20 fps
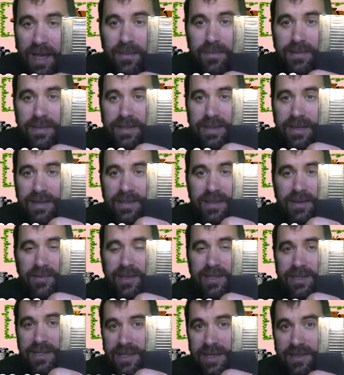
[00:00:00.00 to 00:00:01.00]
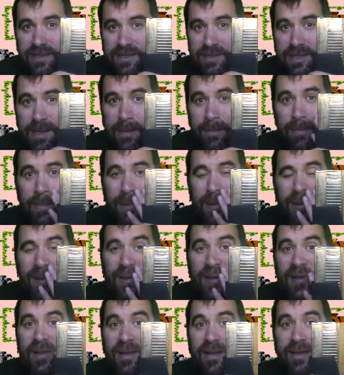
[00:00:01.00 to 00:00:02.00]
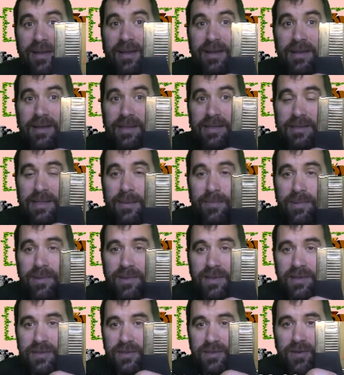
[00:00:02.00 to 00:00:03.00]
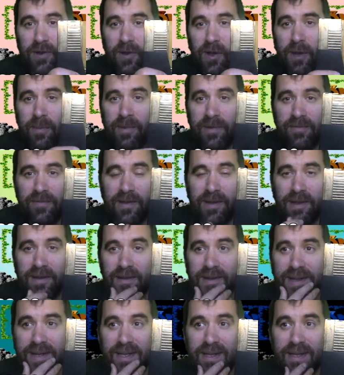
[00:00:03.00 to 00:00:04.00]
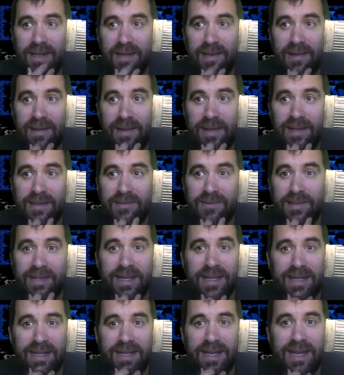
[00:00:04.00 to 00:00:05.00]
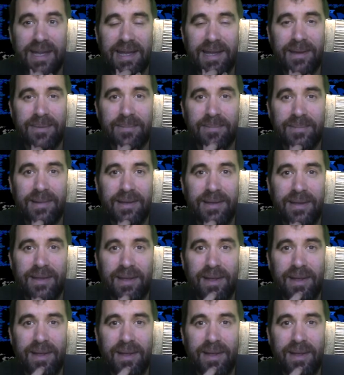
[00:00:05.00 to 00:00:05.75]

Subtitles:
Once again, simple control, but very intricate game.